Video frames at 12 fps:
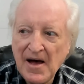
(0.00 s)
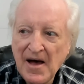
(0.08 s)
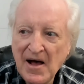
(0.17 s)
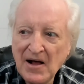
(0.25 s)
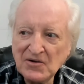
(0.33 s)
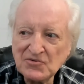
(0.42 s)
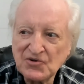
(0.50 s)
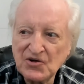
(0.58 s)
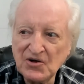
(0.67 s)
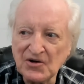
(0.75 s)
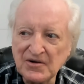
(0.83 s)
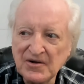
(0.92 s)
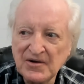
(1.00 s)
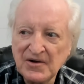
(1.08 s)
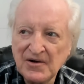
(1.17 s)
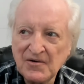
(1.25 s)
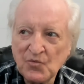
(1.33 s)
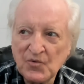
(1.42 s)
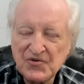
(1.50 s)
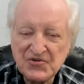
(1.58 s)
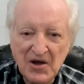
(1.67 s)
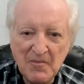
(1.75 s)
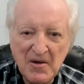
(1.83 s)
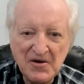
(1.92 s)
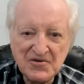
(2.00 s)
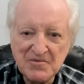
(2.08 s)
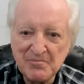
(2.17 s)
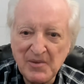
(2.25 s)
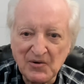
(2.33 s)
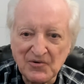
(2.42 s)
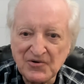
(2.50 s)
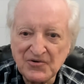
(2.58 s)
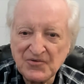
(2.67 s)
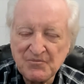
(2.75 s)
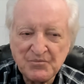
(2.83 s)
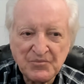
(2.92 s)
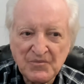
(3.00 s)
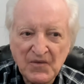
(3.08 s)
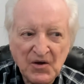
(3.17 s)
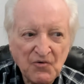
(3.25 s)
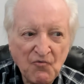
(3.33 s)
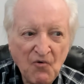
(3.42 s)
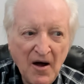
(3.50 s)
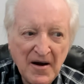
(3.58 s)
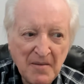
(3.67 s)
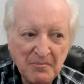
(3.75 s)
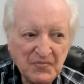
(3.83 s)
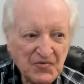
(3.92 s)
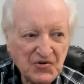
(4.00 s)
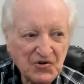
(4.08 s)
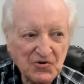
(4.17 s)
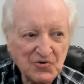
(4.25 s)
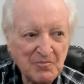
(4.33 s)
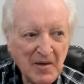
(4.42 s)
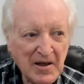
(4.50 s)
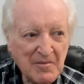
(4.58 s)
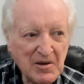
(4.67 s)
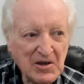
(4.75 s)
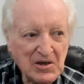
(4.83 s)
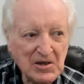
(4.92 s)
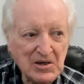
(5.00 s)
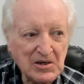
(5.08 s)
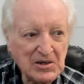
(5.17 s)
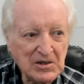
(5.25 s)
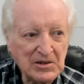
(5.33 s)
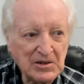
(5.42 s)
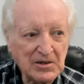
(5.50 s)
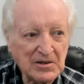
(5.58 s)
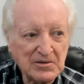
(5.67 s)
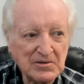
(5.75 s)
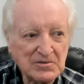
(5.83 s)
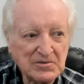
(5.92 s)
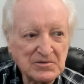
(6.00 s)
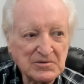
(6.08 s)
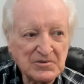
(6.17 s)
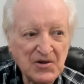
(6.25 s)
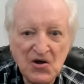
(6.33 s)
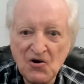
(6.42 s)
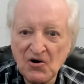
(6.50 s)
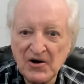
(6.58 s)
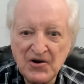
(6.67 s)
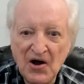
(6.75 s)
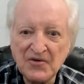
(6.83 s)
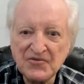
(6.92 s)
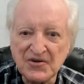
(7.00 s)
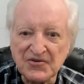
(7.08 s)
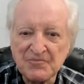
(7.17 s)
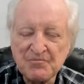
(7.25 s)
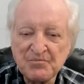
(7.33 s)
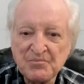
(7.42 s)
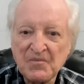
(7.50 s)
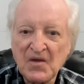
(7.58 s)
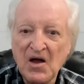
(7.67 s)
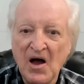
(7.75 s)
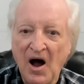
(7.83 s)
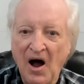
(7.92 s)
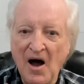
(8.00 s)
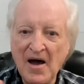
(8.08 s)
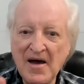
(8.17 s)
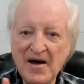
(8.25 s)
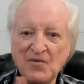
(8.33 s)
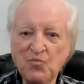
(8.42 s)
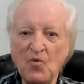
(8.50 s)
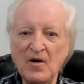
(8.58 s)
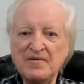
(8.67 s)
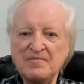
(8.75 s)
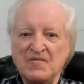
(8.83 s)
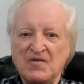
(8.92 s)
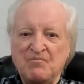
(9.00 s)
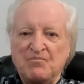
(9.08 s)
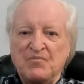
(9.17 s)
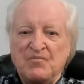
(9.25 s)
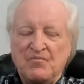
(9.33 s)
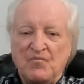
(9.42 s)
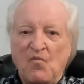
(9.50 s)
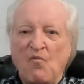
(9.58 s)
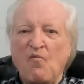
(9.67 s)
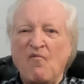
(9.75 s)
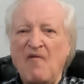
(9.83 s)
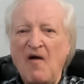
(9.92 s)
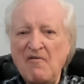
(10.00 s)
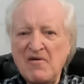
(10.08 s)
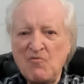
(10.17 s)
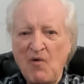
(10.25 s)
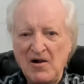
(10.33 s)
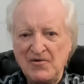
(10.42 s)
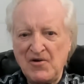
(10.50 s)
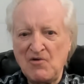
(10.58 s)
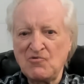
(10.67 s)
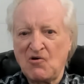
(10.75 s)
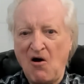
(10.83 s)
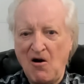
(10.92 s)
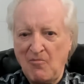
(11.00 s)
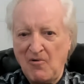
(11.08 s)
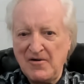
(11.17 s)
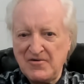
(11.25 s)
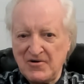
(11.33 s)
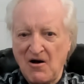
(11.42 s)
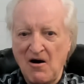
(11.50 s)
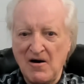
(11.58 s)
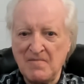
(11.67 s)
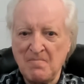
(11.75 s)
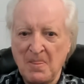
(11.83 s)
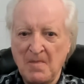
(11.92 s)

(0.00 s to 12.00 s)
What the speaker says: held good with some engine builders right up until maybe the early 90s. I had one very well-known carburetor guy